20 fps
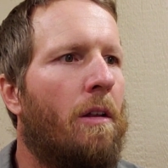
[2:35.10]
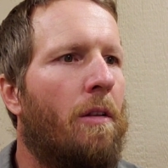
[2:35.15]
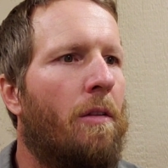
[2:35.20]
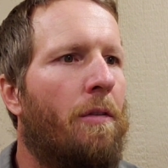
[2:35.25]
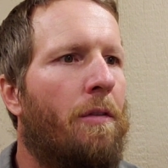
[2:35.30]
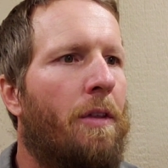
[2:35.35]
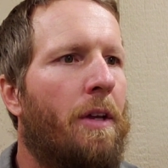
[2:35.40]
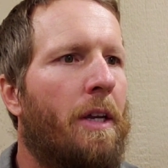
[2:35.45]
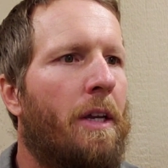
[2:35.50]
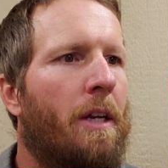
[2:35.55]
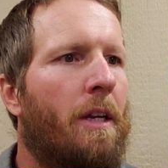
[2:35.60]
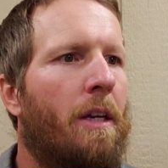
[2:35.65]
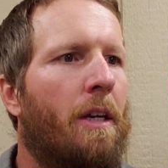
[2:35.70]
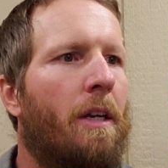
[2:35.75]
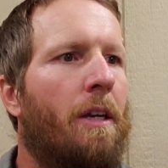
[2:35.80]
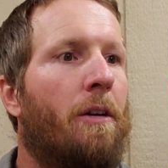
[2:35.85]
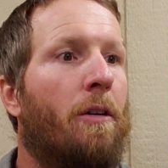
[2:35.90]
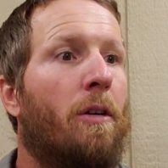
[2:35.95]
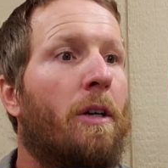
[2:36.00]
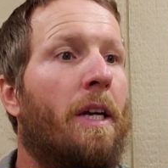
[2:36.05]

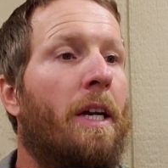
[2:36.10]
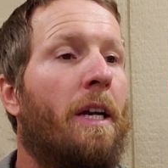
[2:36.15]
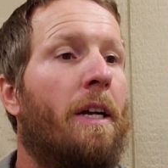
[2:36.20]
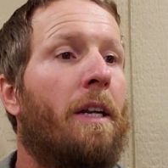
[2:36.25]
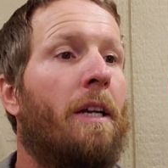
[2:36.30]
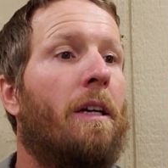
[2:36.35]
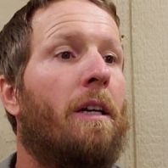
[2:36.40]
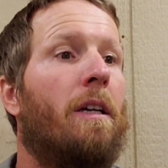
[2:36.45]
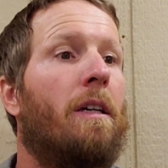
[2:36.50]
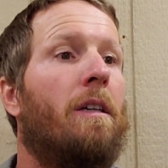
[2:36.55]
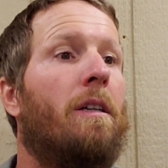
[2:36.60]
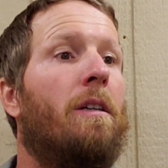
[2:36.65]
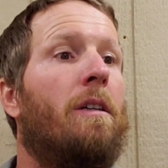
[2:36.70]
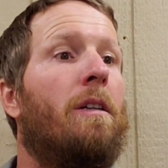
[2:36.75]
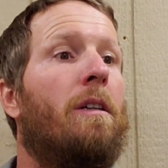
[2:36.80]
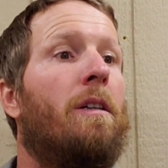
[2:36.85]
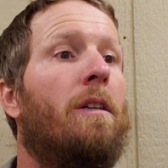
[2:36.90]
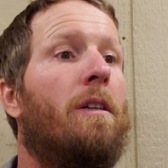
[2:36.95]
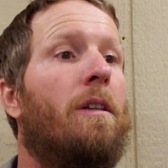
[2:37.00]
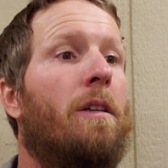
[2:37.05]
the inorganic
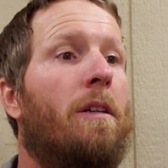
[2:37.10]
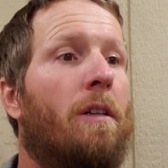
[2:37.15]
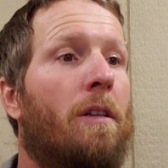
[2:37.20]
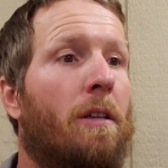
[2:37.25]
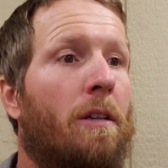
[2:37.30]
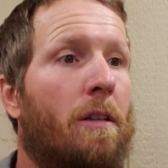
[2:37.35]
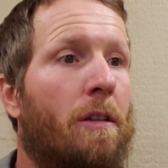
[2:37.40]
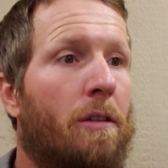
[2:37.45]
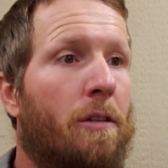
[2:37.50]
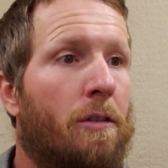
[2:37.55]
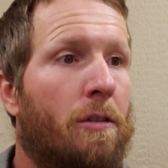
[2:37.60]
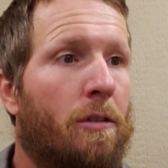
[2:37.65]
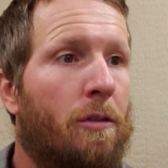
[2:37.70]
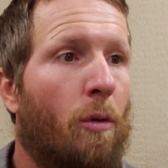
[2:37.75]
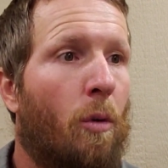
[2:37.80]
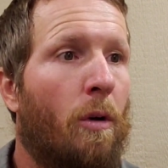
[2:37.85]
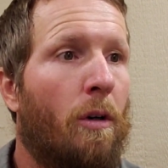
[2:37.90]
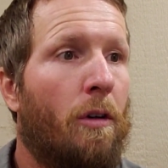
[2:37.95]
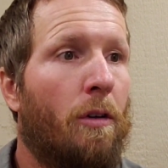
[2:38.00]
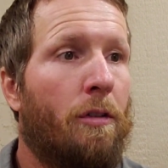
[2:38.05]

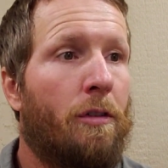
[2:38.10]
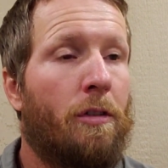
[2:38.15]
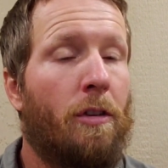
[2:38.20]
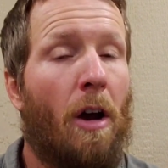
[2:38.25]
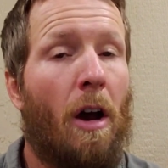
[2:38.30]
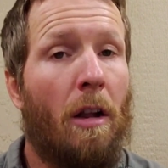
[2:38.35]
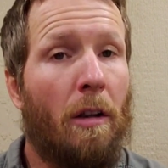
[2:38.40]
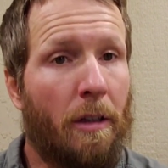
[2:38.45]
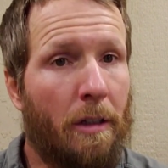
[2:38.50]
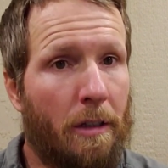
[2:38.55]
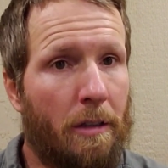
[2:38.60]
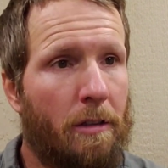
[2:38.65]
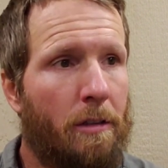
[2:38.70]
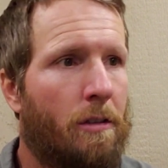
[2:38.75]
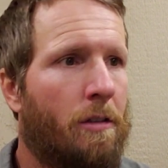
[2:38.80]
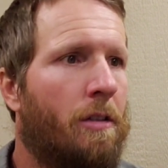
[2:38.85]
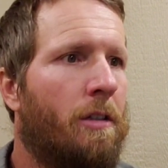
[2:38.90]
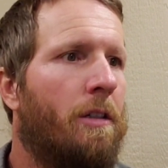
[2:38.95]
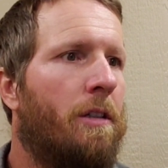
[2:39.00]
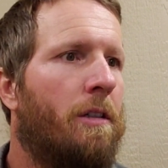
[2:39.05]
soil
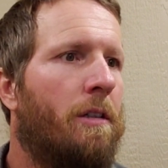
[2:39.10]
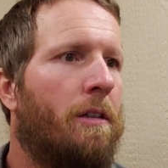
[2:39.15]
solids